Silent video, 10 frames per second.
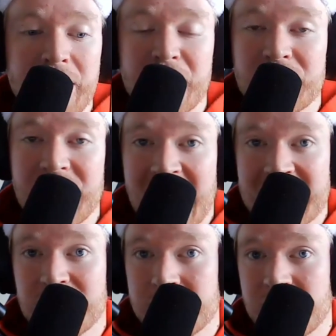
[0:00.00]
their
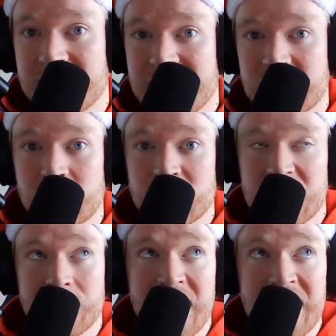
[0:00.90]
lack of ability to
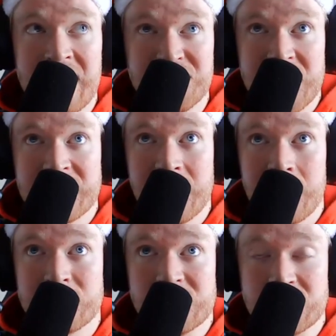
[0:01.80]
generate enough
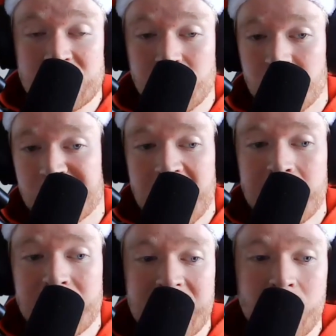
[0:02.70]
income to support a
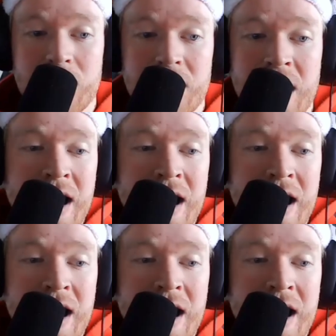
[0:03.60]
family, or